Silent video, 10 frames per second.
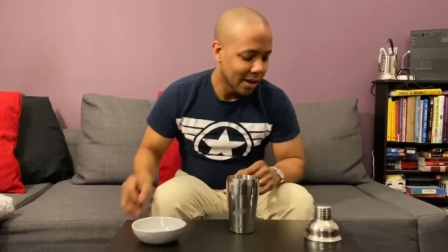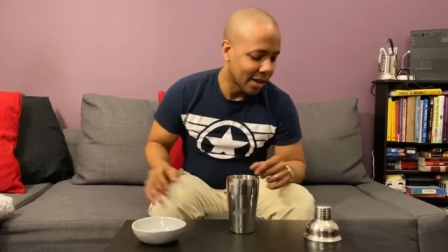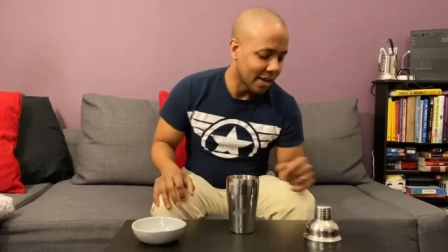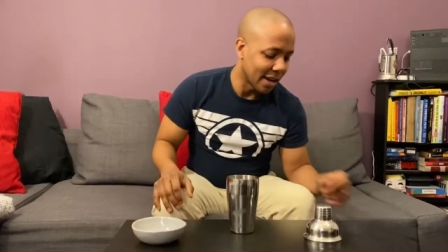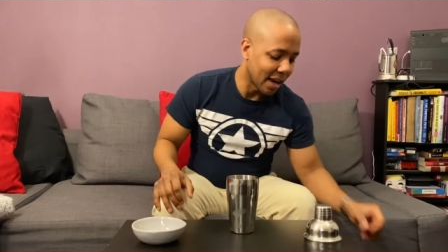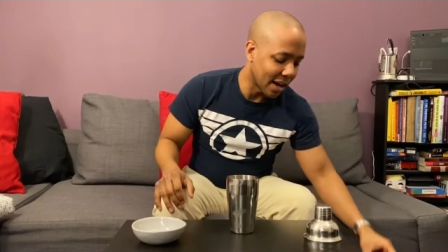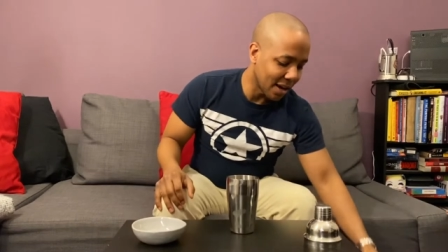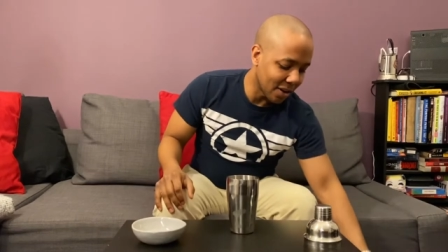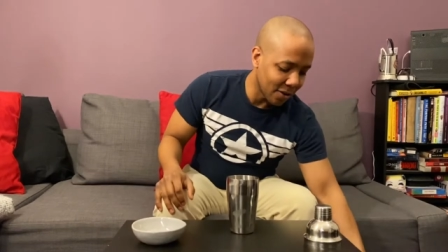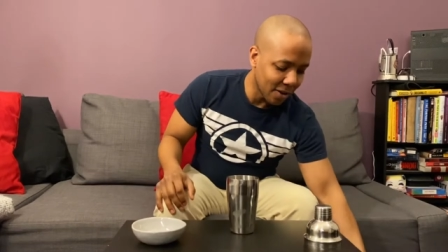And
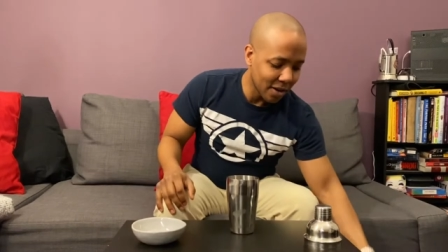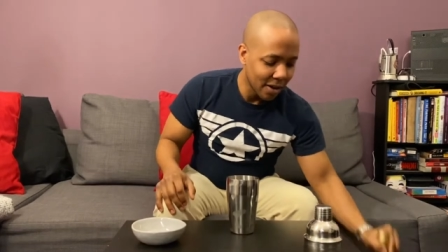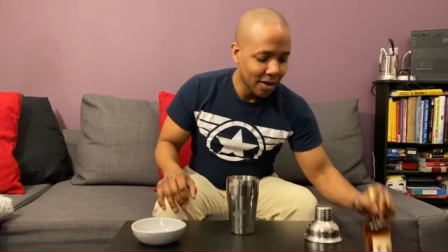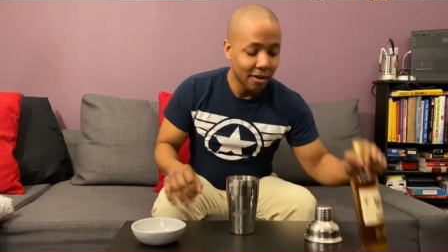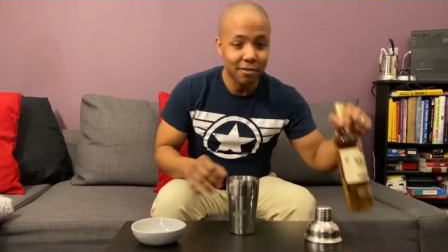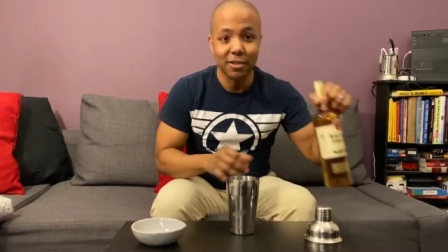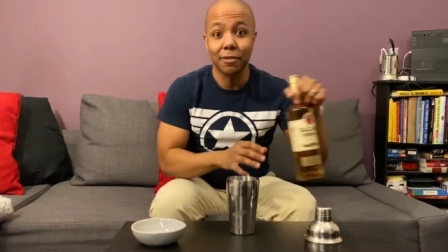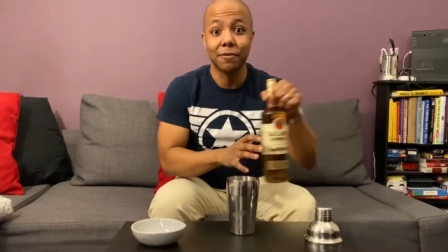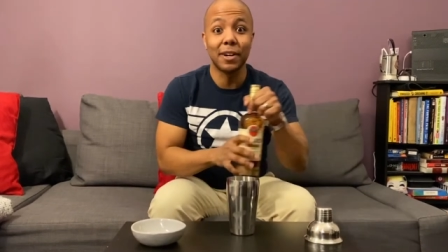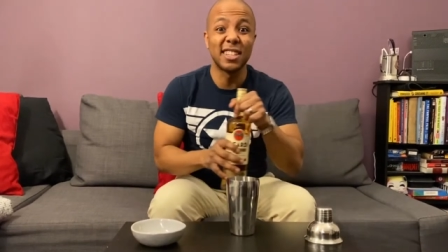now, for the
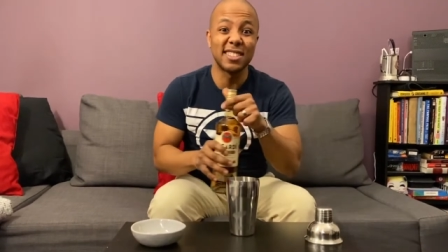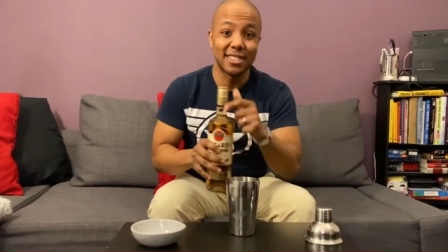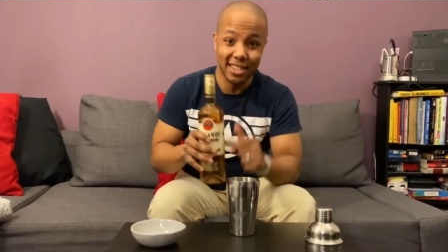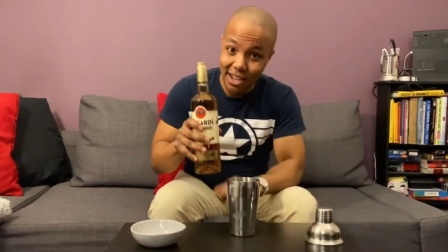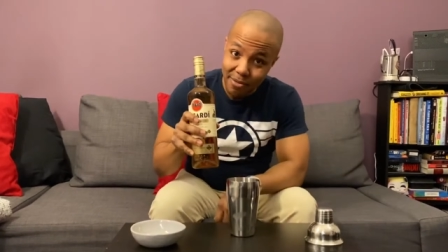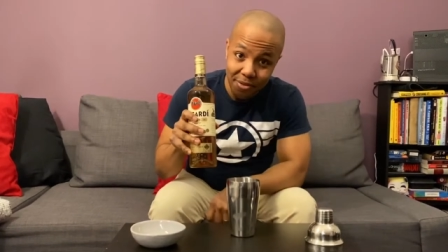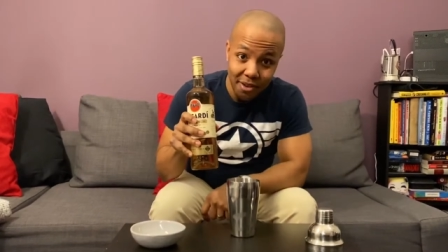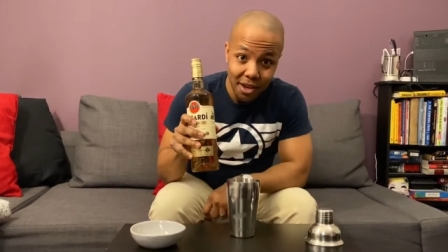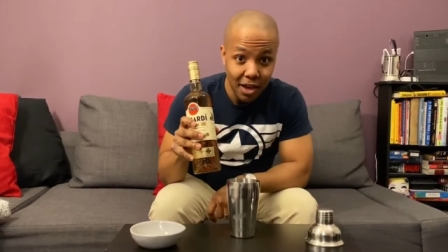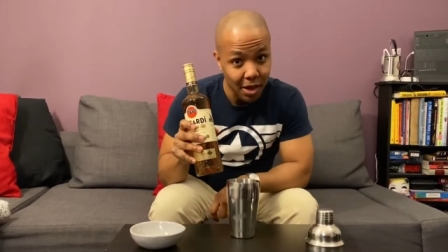fun stuff,
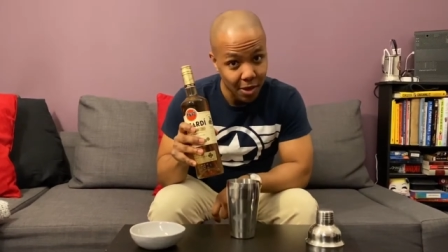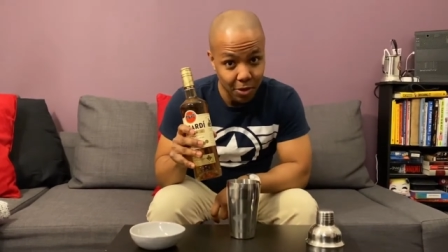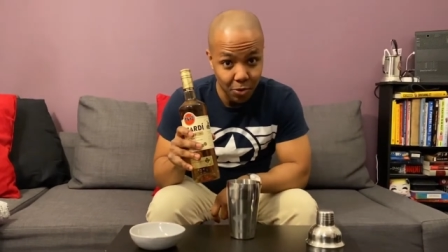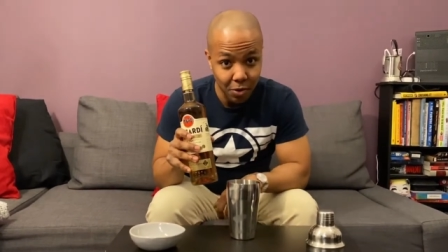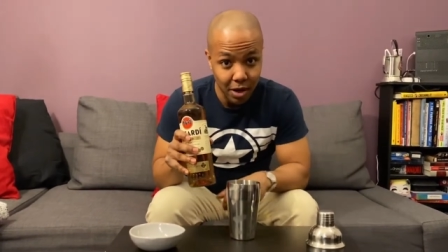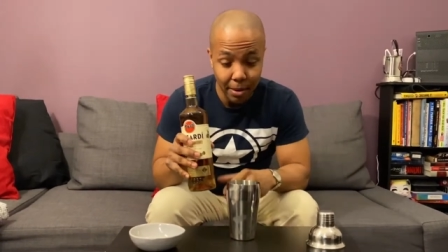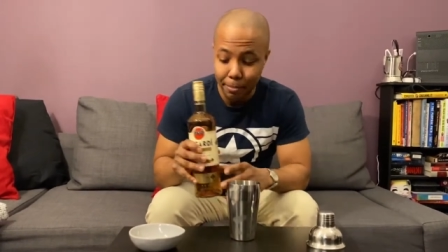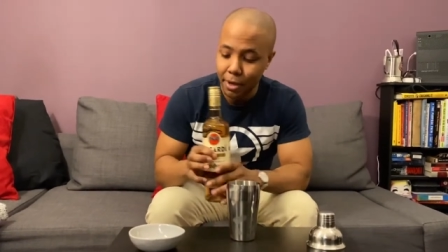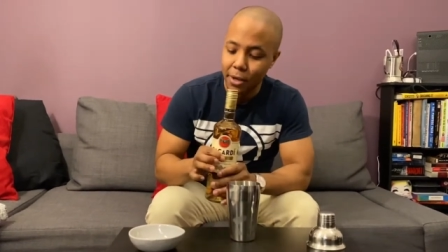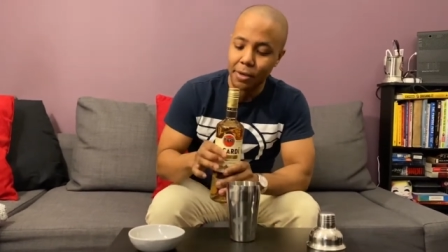the rum.